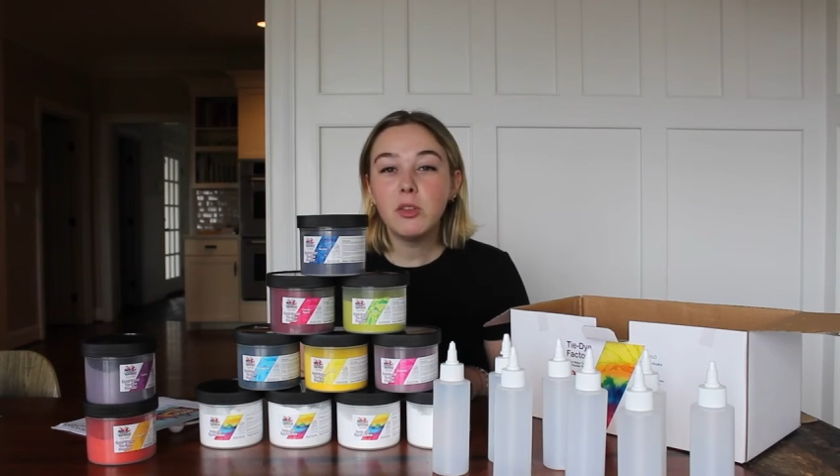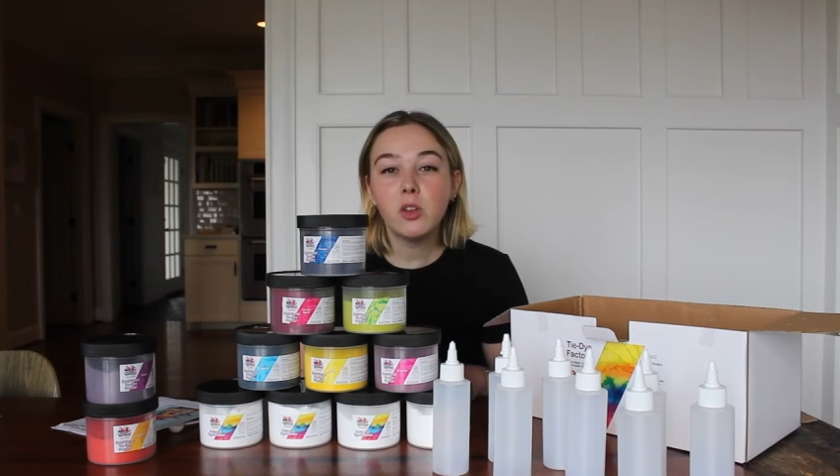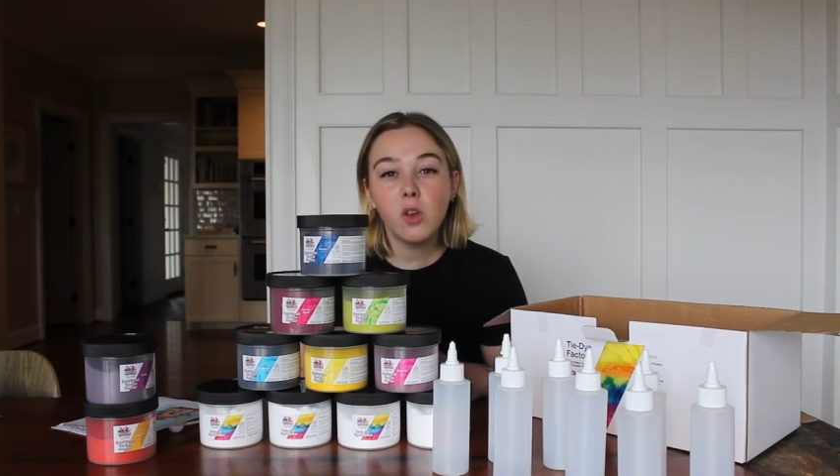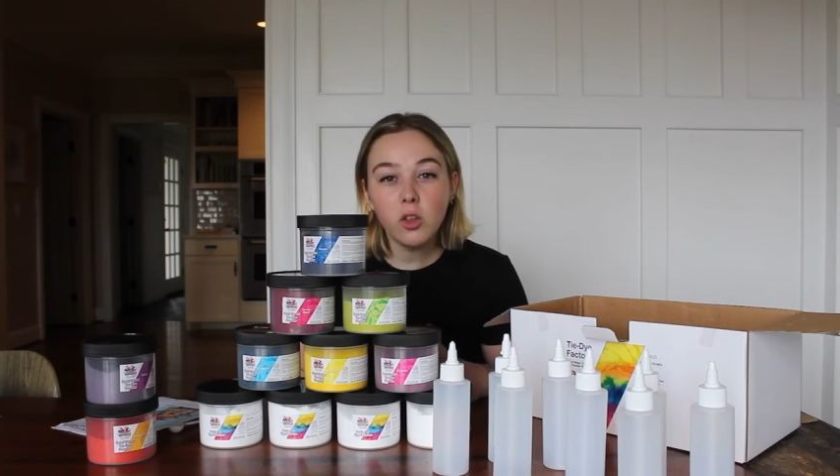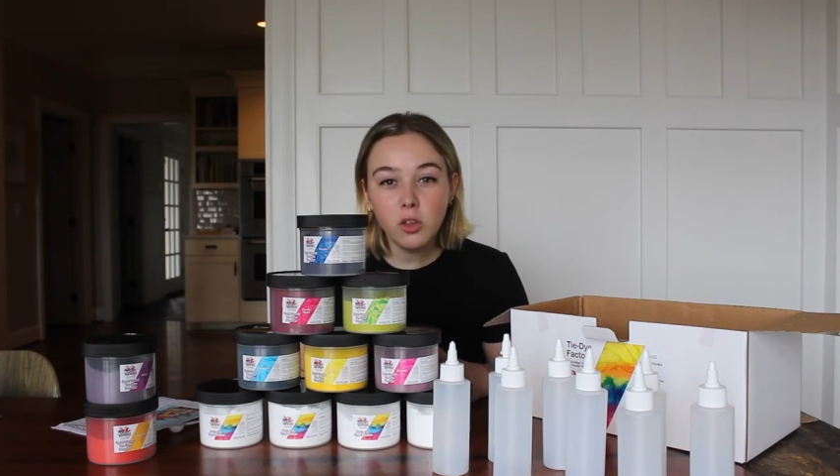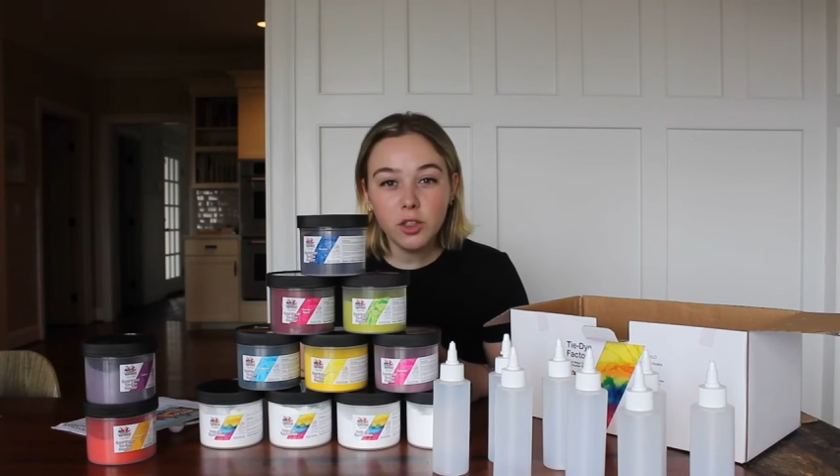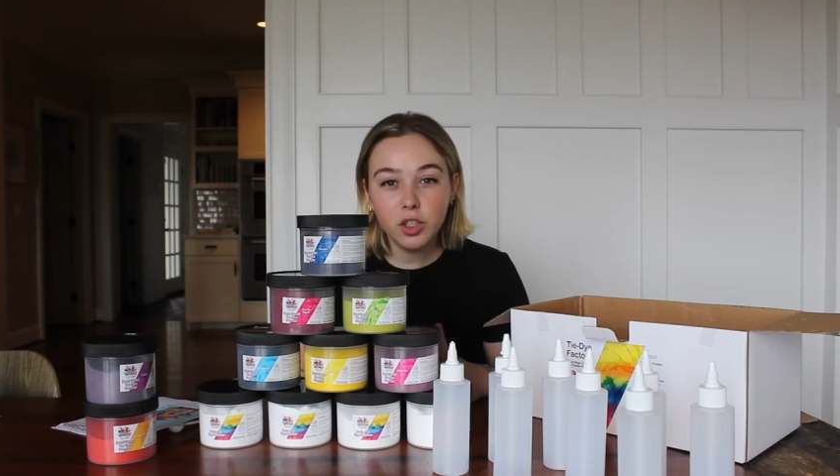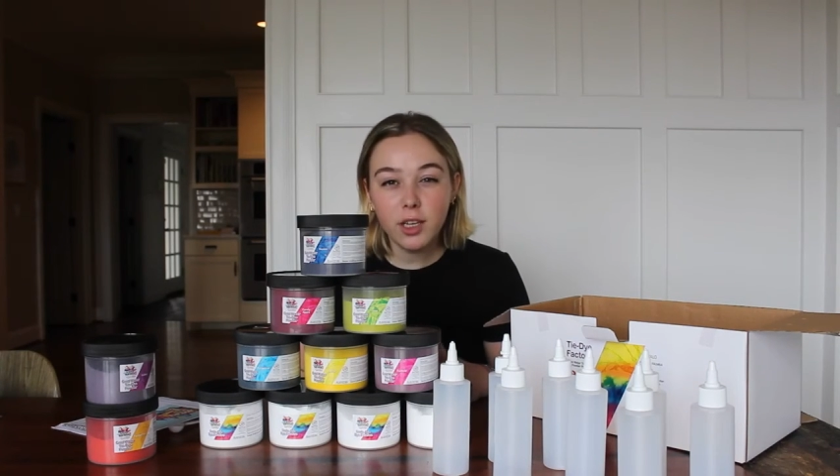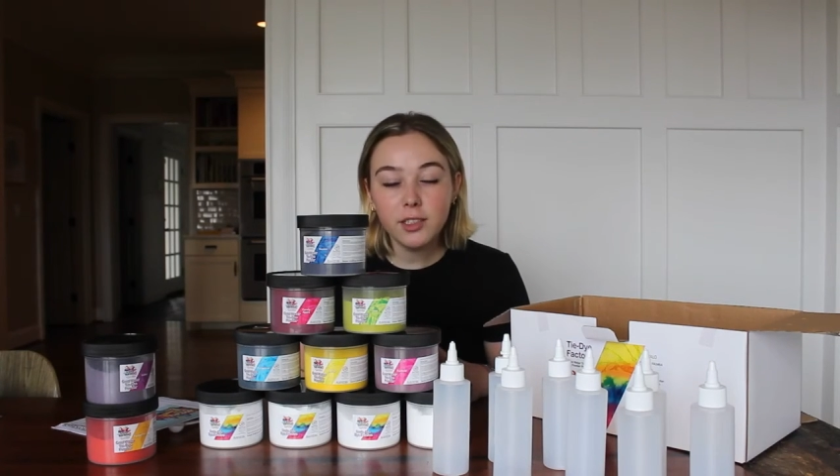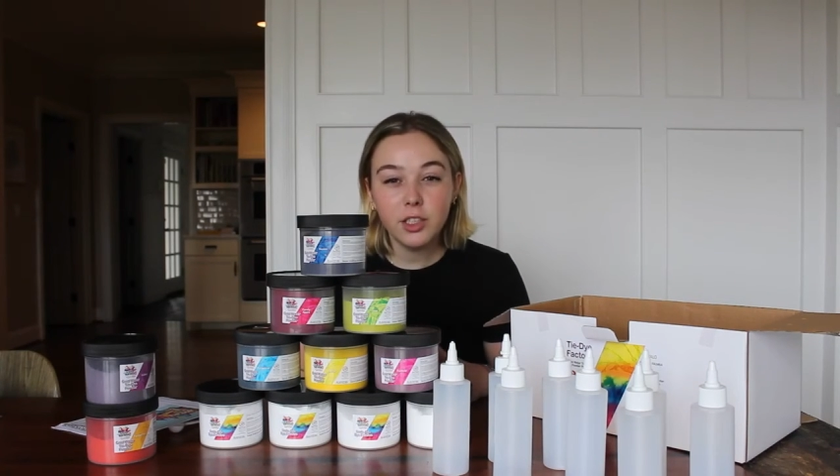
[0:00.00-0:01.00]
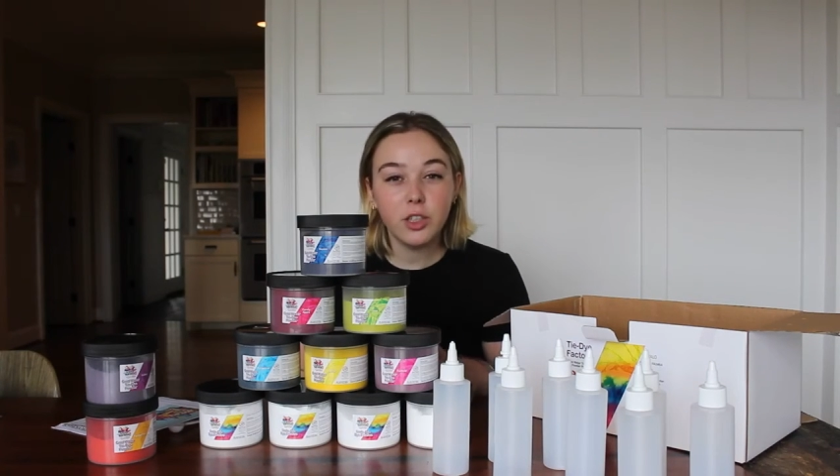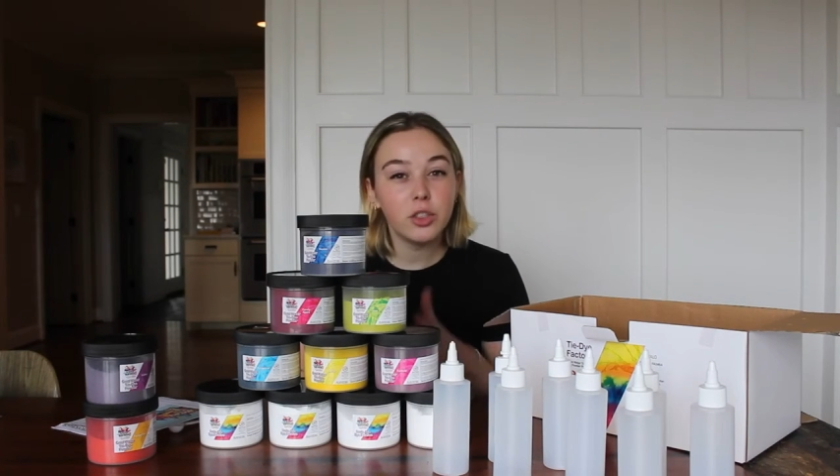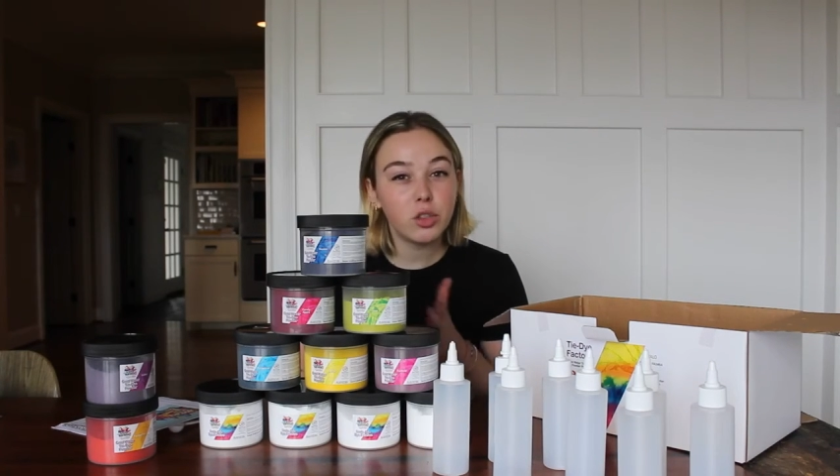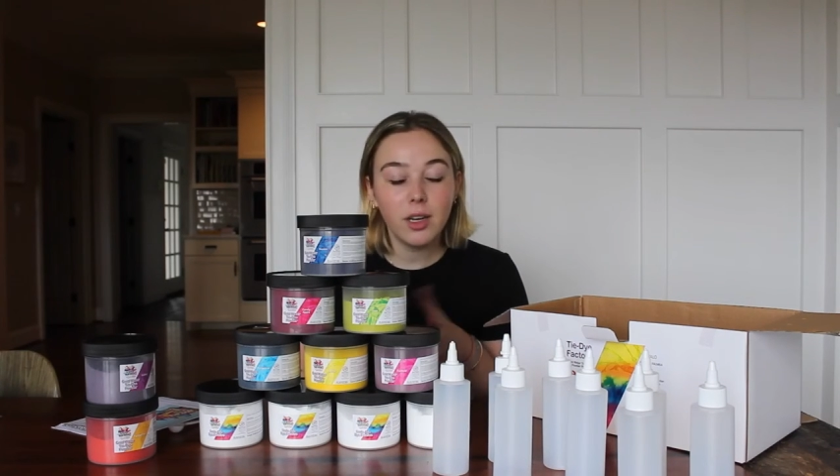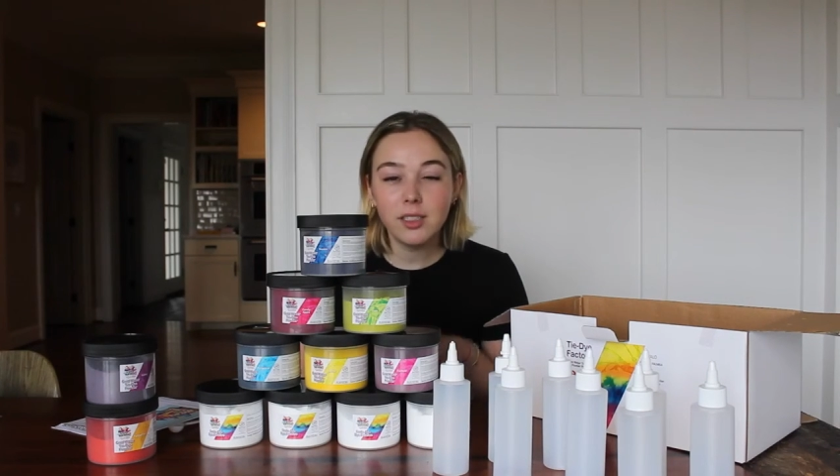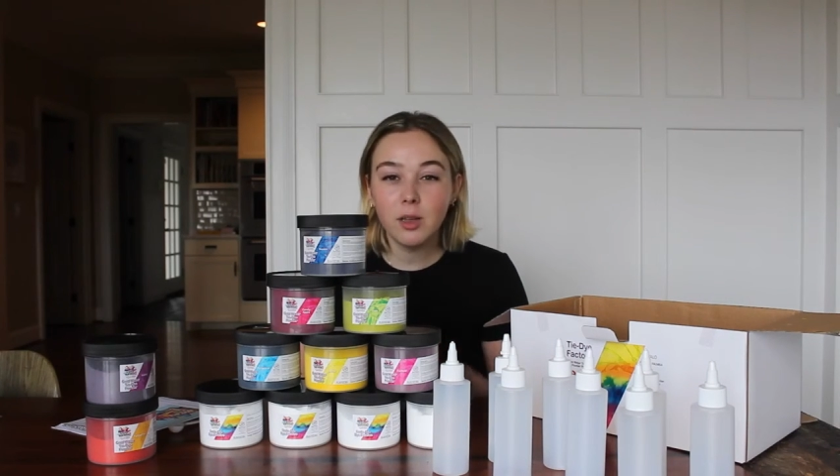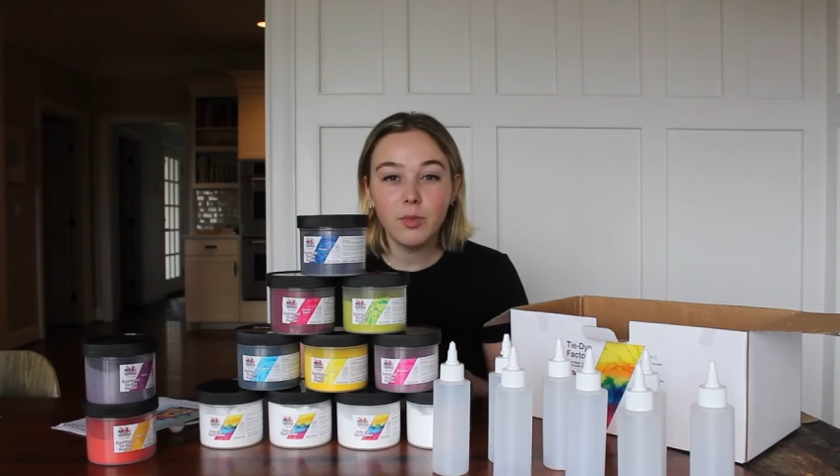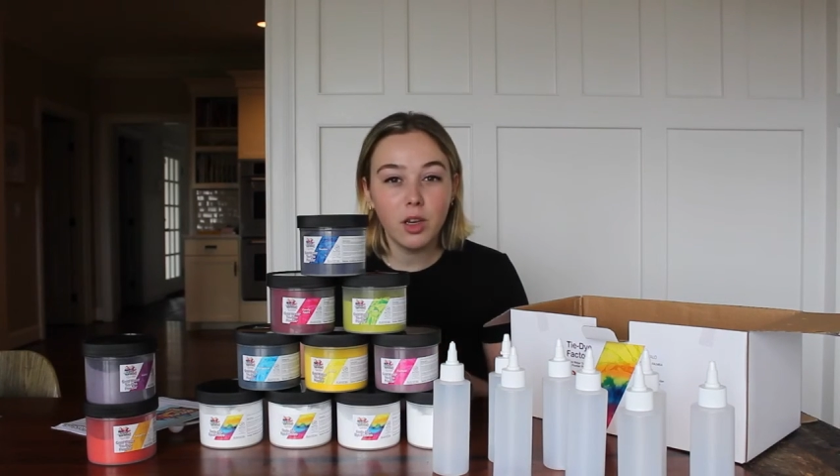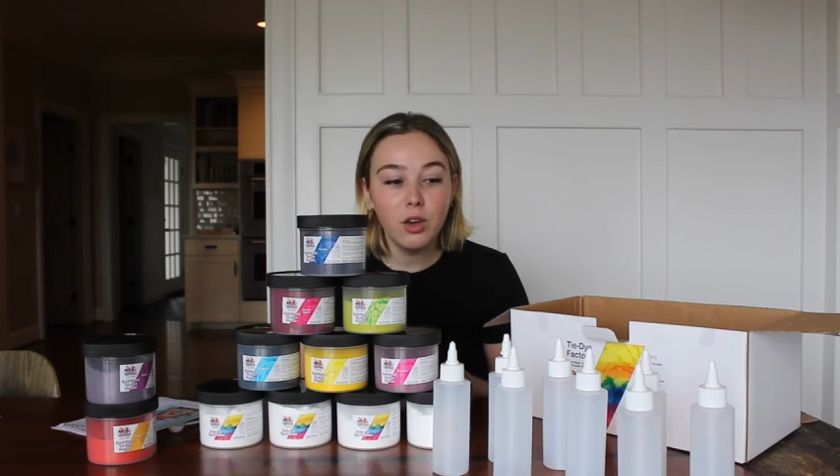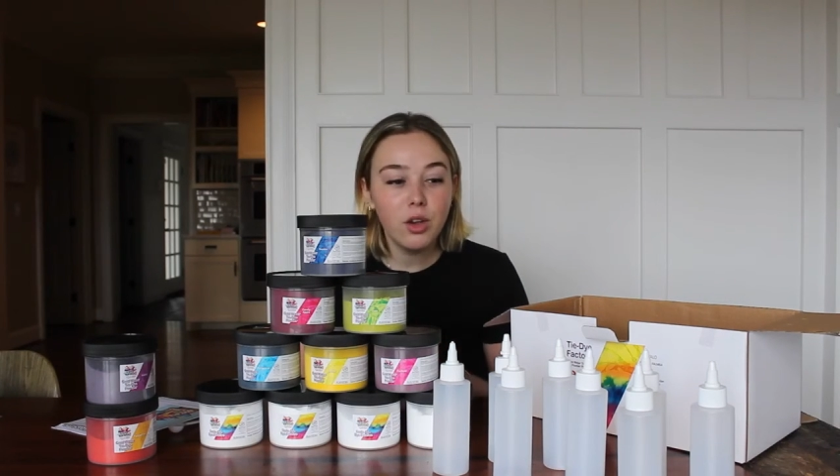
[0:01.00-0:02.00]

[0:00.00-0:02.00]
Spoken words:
but there's also the chance here to try something